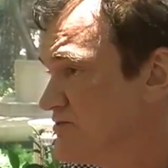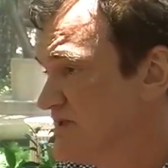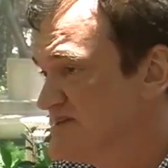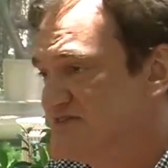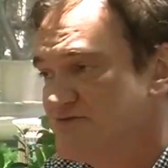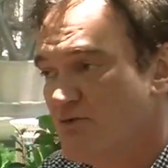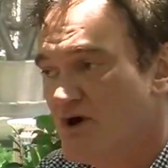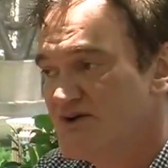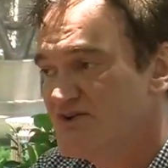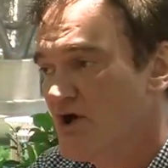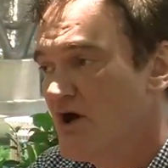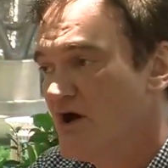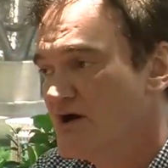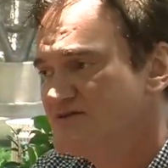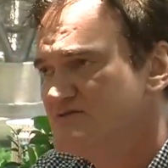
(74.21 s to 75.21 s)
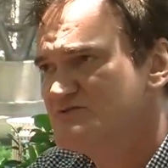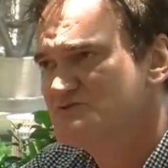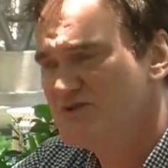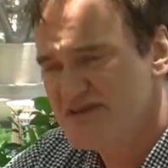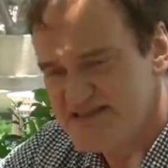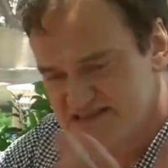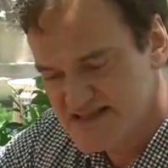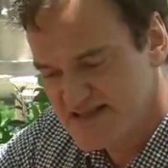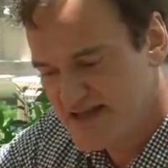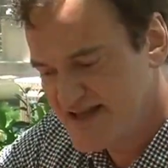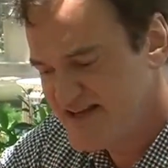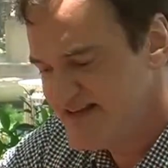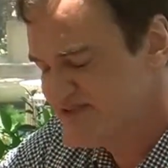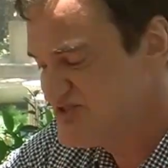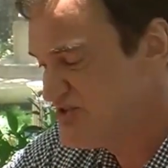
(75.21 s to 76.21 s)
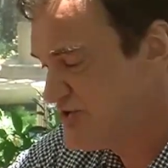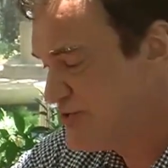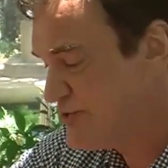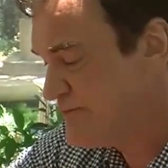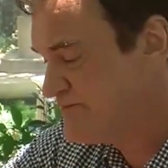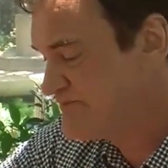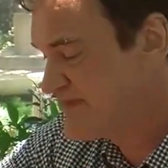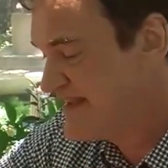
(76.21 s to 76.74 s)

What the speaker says: Reservoir Dogs. It was released in '92.